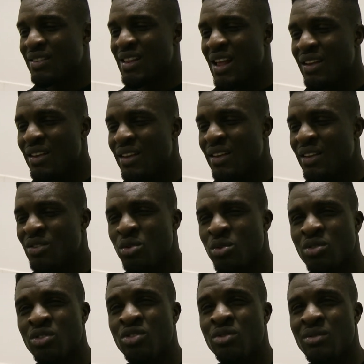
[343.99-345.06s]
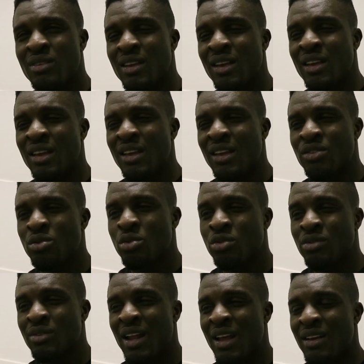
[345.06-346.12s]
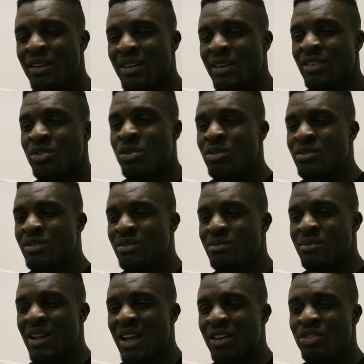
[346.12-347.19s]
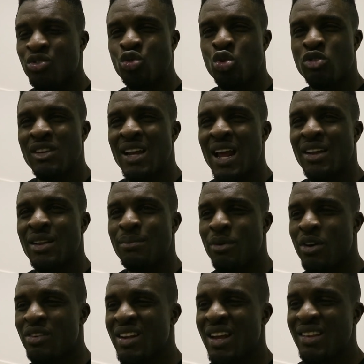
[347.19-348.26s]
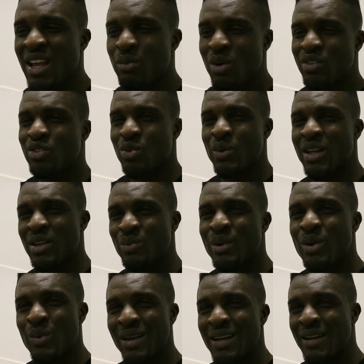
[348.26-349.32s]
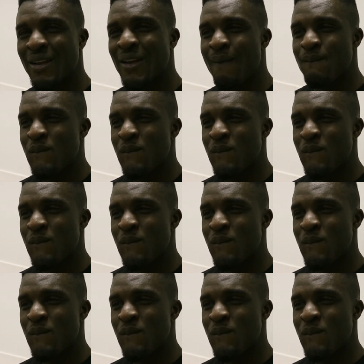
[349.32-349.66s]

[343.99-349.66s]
It's all like a storyline. The person that they want to win will win.